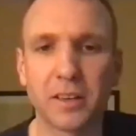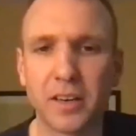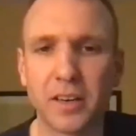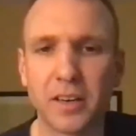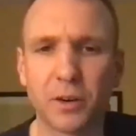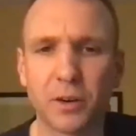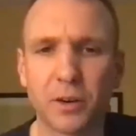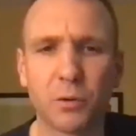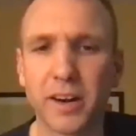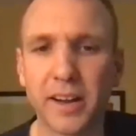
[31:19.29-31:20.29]
Another one
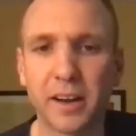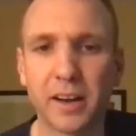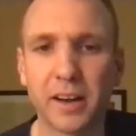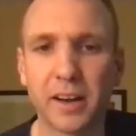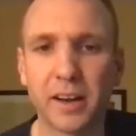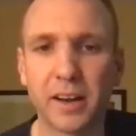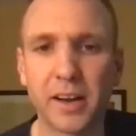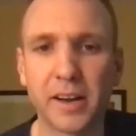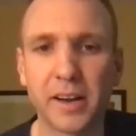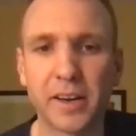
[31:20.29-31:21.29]
I, I
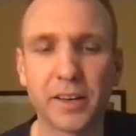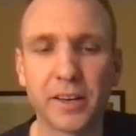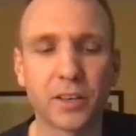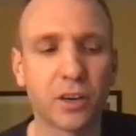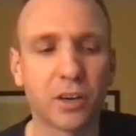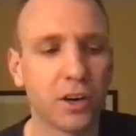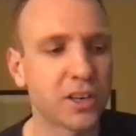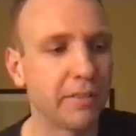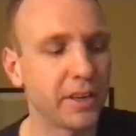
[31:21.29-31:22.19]
encourage,